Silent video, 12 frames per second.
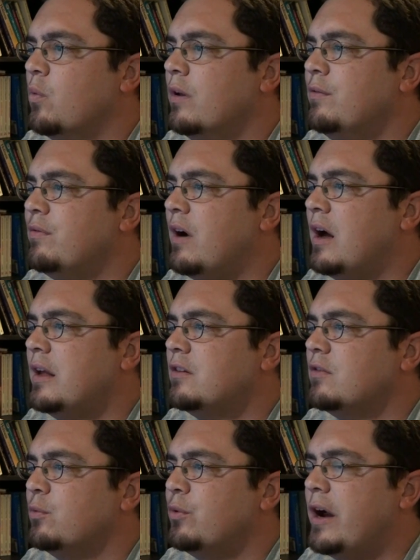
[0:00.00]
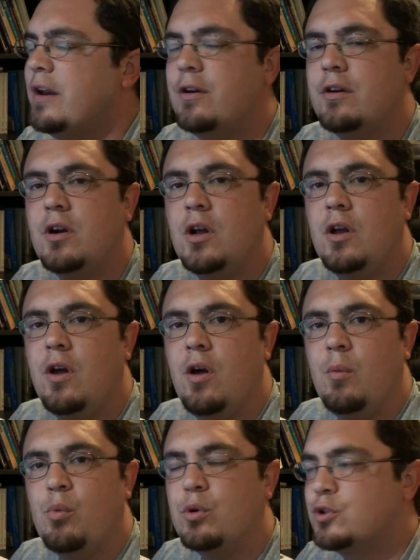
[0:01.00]
One finds the writer
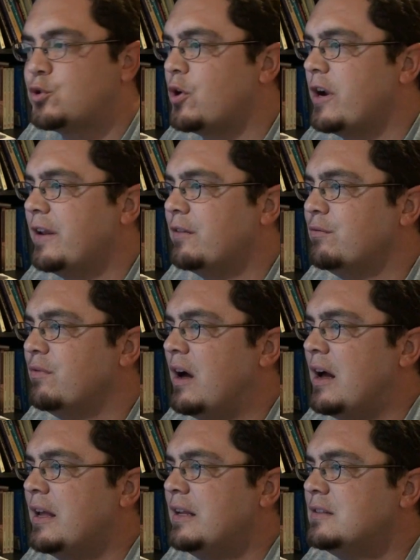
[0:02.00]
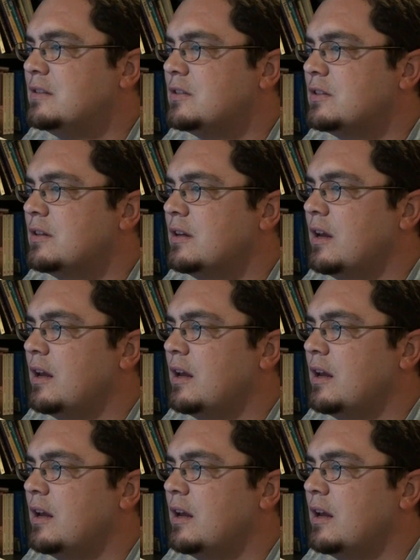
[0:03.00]
portraying vines,